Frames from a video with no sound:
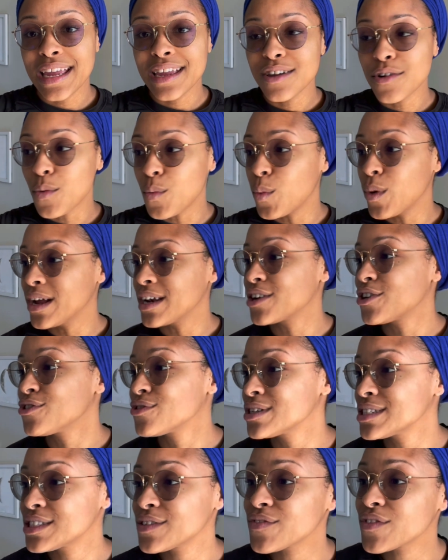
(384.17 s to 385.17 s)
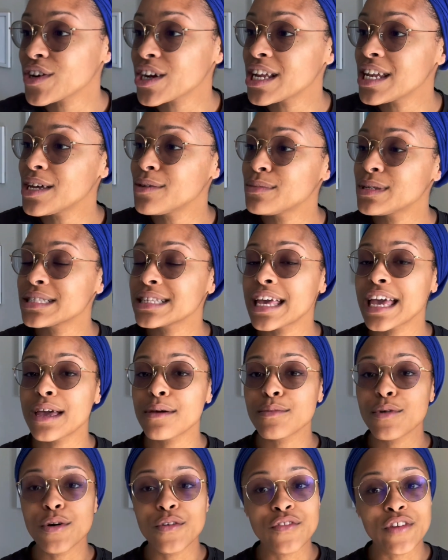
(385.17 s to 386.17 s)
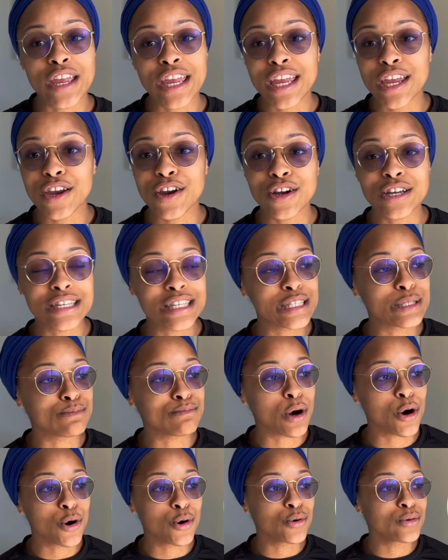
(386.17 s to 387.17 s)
When Christopher Columbus came over here on his boat